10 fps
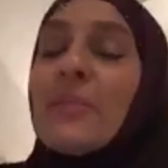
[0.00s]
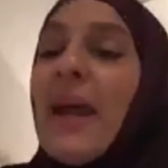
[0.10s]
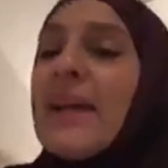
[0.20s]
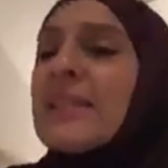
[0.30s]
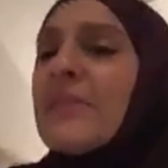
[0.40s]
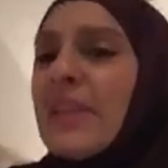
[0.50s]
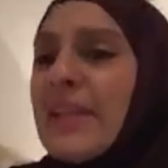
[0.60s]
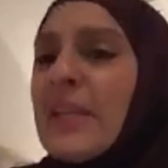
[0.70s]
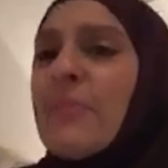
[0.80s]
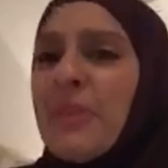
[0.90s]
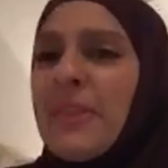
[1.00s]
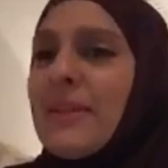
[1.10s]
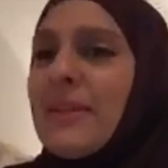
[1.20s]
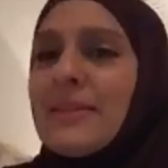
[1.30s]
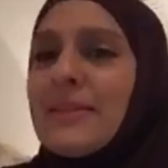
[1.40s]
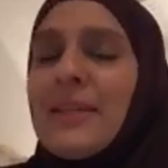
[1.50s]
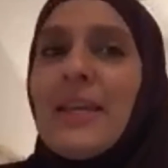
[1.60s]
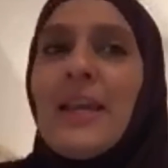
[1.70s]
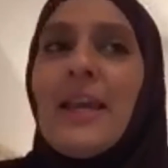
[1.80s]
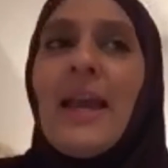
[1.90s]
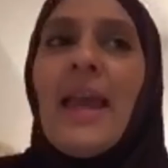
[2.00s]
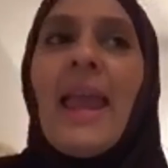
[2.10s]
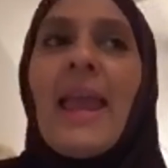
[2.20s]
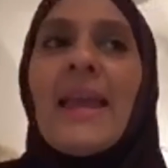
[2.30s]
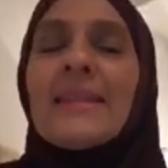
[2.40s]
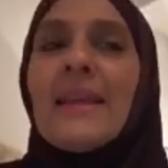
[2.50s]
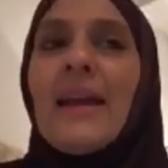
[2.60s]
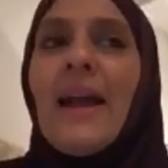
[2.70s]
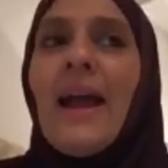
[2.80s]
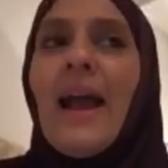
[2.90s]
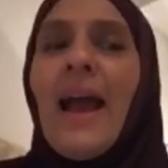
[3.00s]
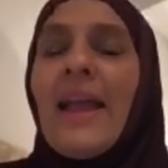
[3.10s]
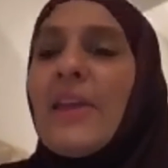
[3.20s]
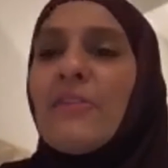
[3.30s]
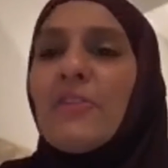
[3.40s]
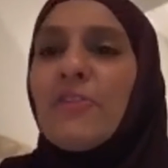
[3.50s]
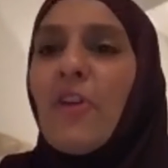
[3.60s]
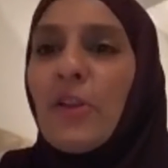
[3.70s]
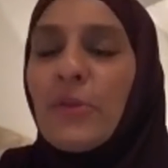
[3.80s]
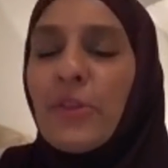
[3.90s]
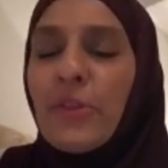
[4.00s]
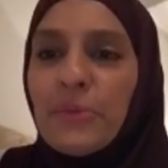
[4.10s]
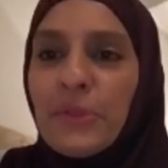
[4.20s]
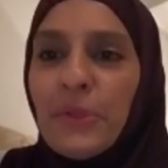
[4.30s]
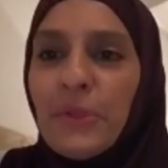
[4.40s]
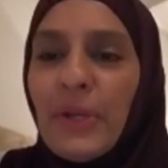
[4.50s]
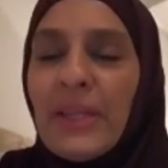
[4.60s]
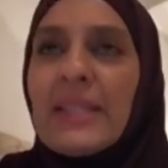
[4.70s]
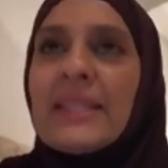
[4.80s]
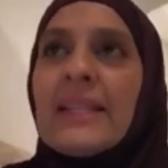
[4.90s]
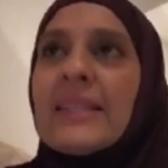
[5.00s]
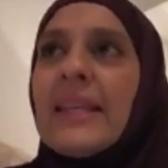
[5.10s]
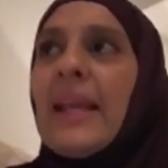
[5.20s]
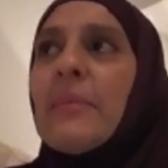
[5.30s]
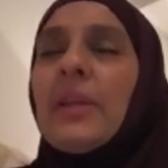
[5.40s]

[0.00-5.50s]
I've signed up for things and I never follow through, in the sense that I'm like,